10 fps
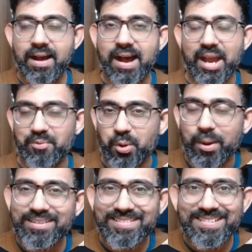Hi
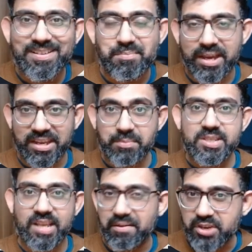everyone, my name
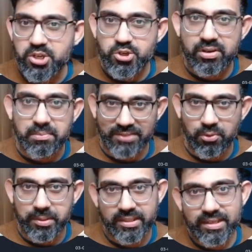is Havish
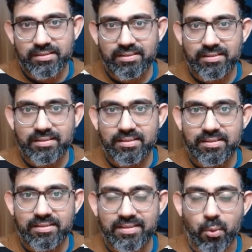Madhvapati.
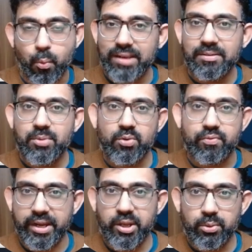Welcome to
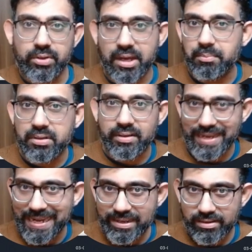video number
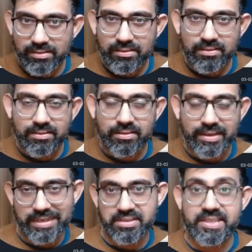8
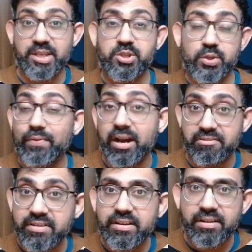in a series of
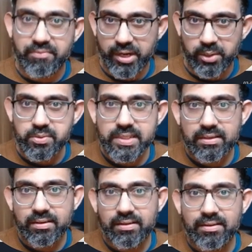100 videos
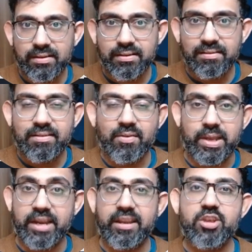where
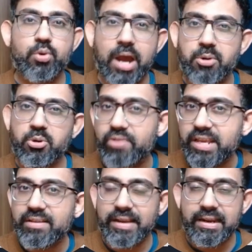I teach you how to
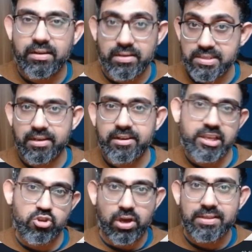recreate
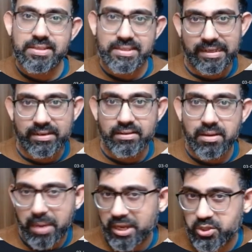consulting charts in
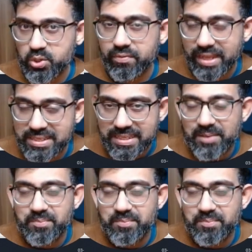Microsoft Excel.